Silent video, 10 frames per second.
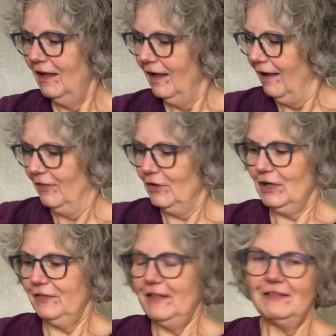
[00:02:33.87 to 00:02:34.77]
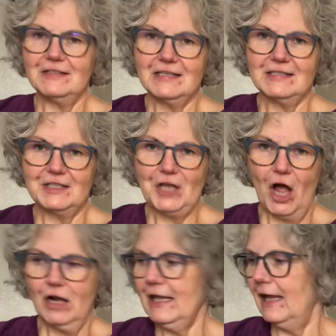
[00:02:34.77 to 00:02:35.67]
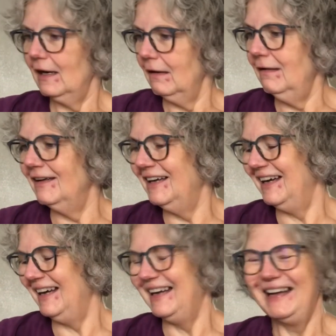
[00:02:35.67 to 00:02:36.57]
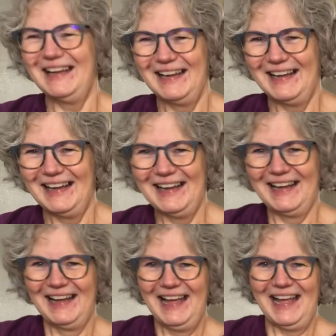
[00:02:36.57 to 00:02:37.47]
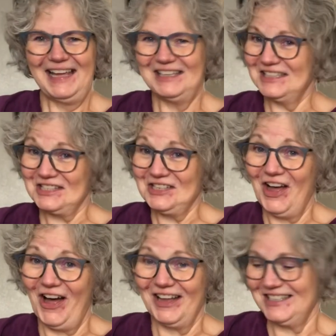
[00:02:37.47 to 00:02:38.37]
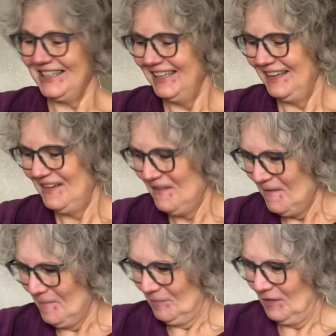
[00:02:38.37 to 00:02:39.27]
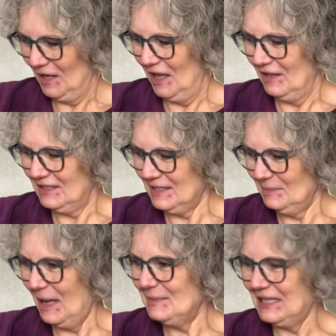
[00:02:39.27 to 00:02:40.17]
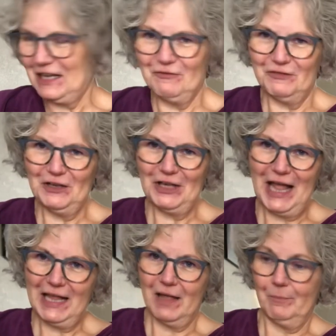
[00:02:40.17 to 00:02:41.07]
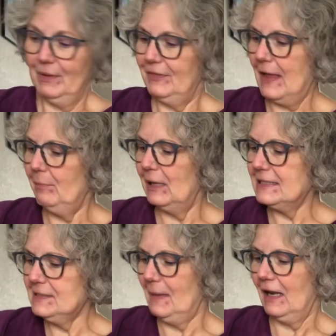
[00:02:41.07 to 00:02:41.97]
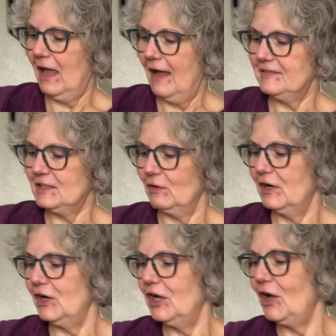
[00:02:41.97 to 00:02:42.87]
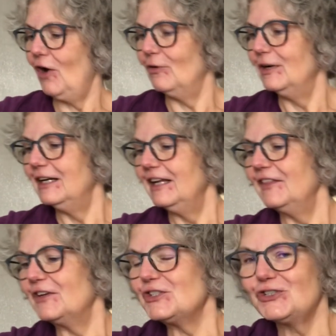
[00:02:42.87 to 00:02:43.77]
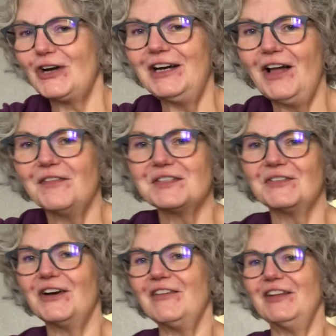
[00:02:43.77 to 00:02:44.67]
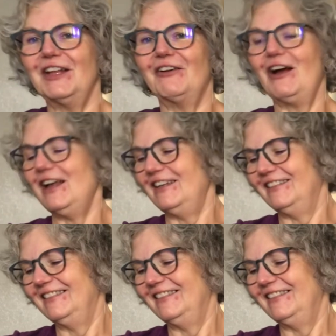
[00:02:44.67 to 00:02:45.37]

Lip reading: they're going to think this is a dog kennel. And it's not. Sometimes it can feel like it, but they bless my life, so there you go. There's trade-offs for everything, right?